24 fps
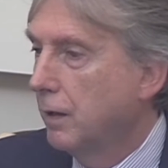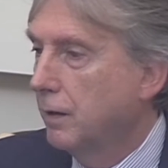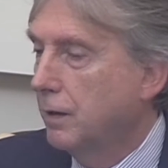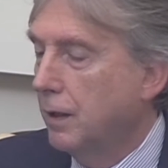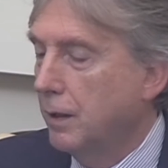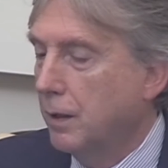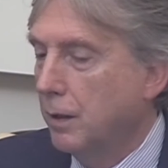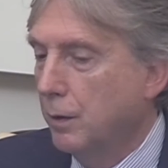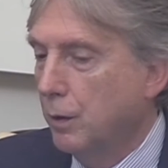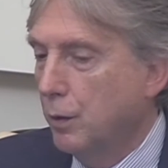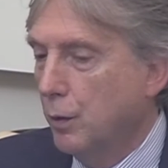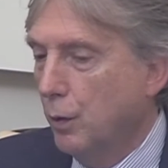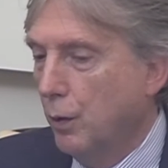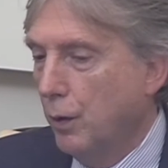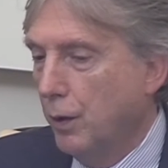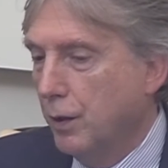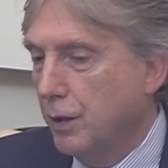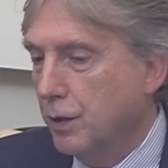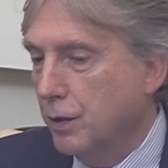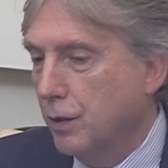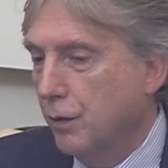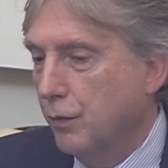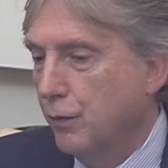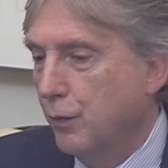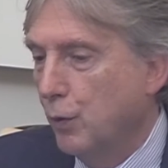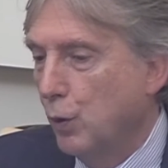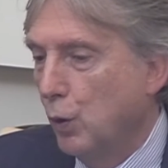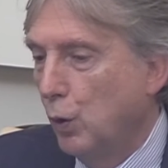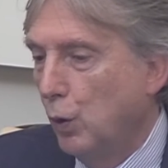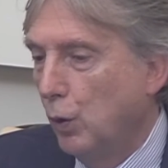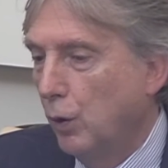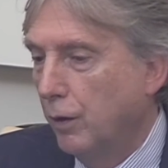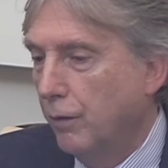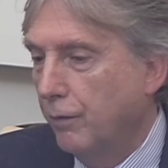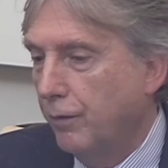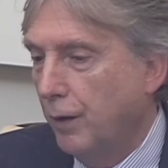that encourage the
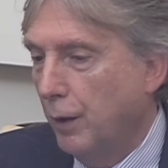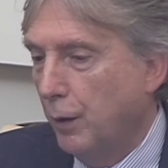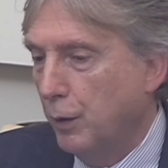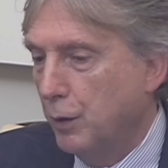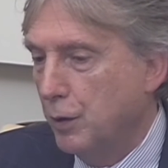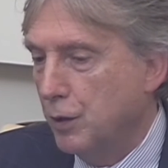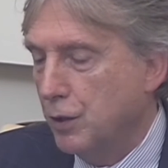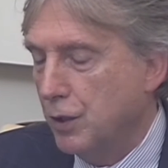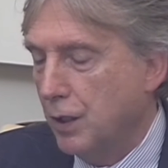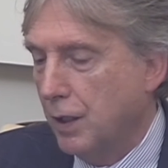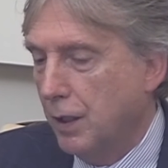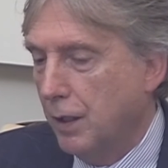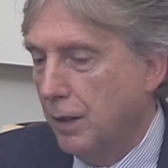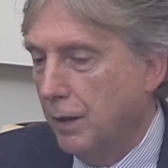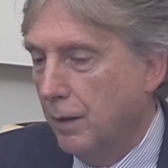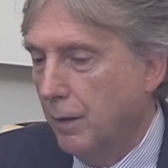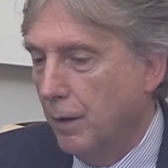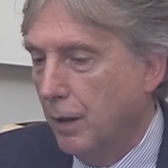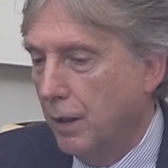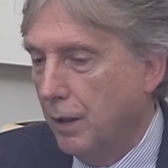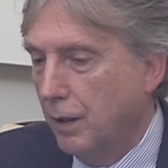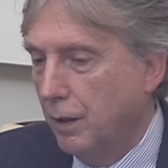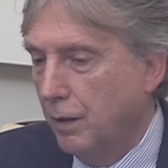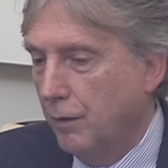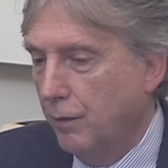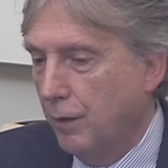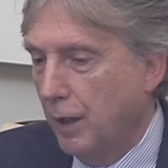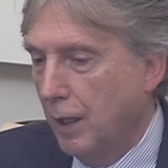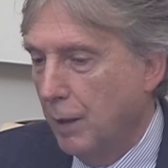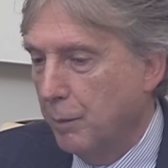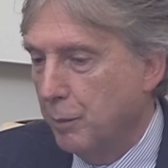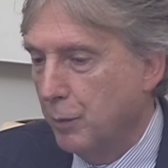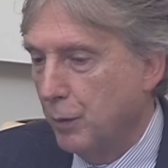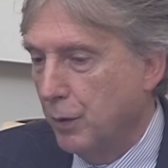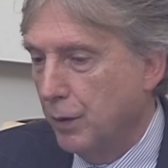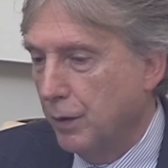full value chain
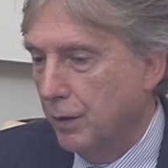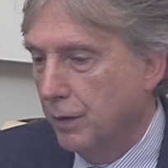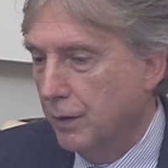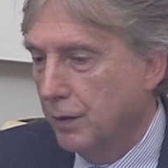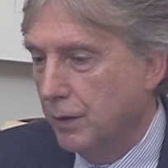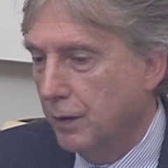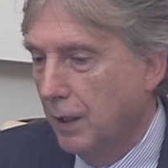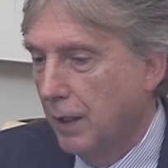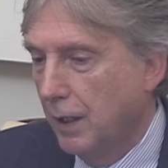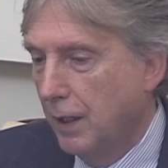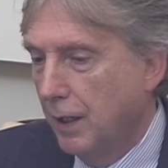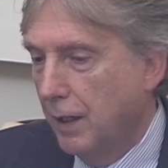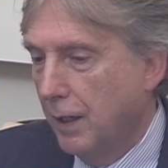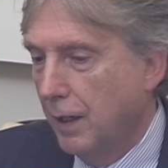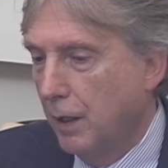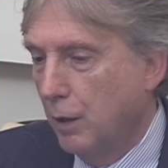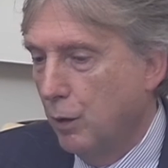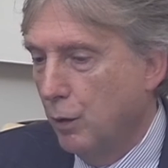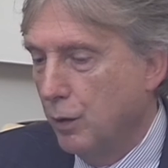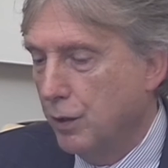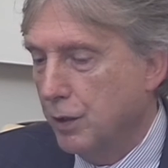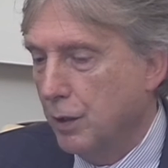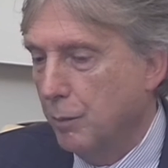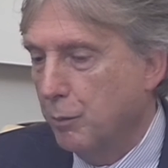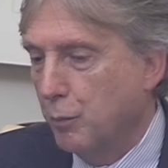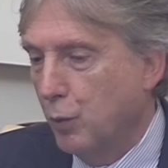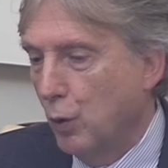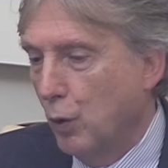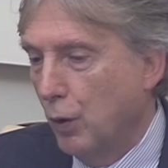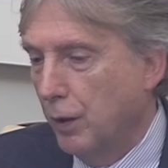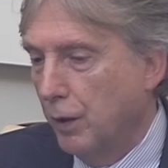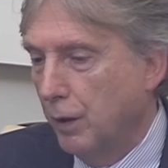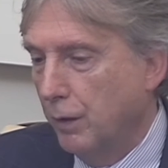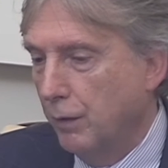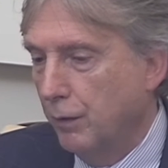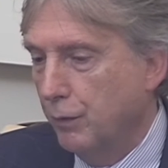development, and looks at
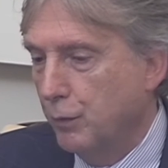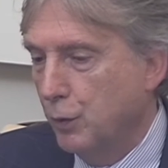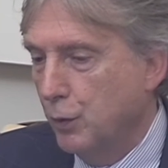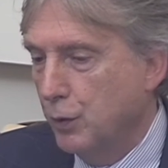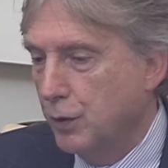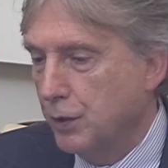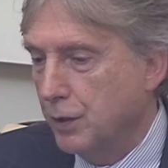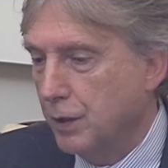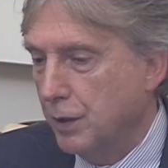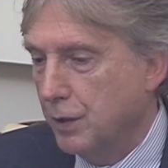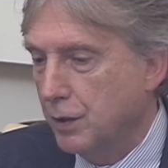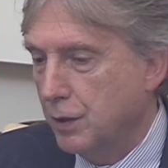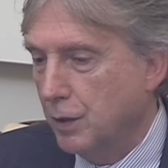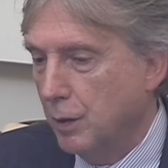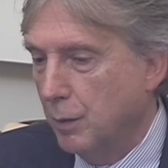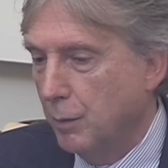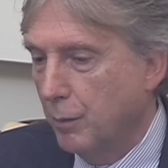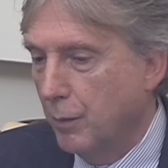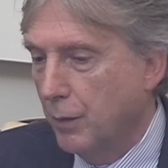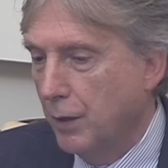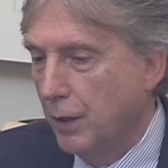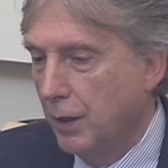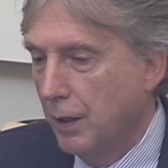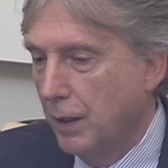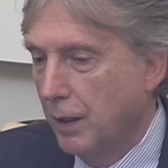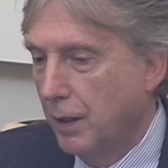broader food system